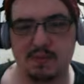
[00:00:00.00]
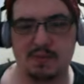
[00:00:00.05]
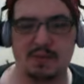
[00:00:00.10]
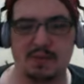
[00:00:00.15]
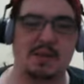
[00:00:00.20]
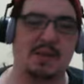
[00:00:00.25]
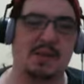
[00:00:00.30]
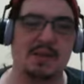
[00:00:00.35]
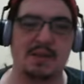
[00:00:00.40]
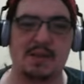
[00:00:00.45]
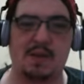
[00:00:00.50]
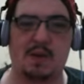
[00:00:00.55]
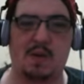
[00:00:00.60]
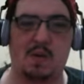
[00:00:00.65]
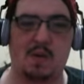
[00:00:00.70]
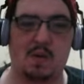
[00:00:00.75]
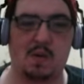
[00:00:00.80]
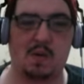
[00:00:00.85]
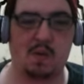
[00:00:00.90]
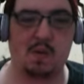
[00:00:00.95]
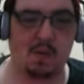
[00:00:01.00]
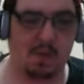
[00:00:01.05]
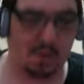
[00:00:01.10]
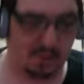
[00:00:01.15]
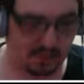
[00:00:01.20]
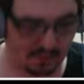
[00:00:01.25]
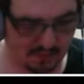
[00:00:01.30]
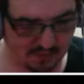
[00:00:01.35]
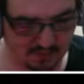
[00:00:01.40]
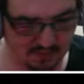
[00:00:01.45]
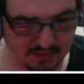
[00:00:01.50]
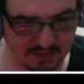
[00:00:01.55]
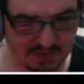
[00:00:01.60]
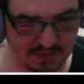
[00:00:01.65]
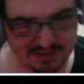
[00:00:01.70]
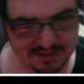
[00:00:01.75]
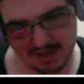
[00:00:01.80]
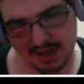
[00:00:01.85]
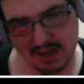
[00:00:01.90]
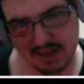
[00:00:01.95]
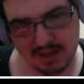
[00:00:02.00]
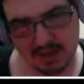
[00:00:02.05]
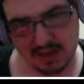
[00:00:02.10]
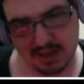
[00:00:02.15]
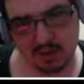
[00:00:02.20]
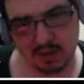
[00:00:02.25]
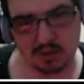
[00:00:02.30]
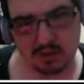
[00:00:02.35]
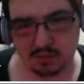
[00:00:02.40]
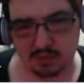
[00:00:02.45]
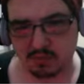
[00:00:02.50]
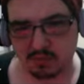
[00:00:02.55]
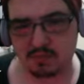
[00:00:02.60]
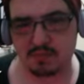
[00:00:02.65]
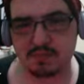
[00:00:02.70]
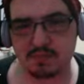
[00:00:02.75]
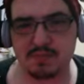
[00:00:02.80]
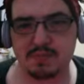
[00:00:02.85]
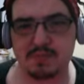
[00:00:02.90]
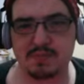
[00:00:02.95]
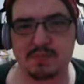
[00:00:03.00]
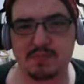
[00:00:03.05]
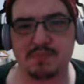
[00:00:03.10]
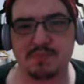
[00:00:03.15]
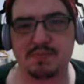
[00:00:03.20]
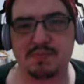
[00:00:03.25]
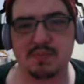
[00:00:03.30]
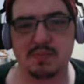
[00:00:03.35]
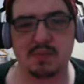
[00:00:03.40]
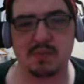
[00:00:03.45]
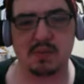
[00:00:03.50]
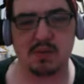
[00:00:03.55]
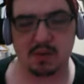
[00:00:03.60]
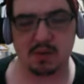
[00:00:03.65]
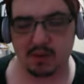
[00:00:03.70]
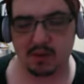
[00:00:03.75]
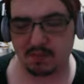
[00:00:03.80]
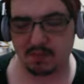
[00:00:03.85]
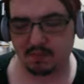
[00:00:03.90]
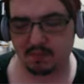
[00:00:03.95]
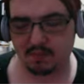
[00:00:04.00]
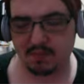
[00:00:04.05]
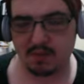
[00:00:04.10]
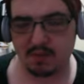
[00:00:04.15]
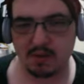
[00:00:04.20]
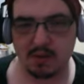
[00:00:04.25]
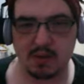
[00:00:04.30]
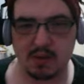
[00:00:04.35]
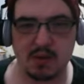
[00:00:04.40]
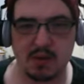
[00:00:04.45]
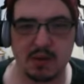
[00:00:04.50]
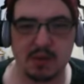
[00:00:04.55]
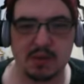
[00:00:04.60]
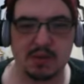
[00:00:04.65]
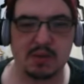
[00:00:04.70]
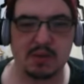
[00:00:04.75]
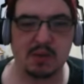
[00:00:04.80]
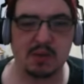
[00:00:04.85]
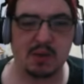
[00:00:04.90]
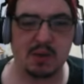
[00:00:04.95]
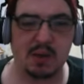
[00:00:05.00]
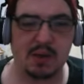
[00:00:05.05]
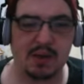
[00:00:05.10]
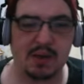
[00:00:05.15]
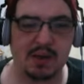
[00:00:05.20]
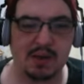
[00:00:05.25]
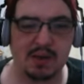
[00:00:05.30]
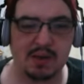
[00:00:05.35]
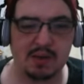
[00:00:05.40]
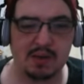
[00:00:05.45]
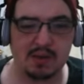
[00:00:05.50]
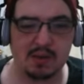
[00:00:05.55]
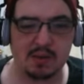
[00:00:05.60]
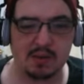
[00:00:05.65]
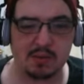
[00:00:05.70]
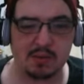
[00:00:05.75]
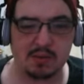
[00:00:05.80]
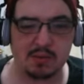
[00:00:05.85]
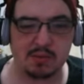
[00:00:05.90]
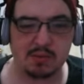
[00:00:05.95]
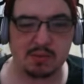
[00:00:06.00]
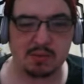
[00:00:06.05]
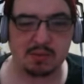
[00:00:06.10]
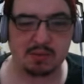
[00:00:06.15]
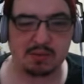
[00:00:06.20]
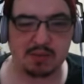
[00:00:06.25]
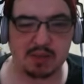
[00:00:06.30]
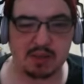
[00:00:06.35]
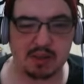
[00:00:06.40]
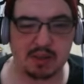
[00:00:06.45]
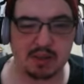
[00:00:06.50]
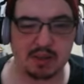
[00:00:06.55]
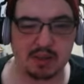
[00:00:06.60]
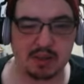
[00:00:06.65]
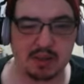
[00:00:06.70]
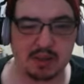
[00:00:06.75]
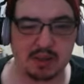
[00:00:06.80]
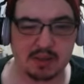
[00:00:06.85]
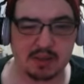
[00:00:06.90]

Let's go. Let's go. Okay. So I go between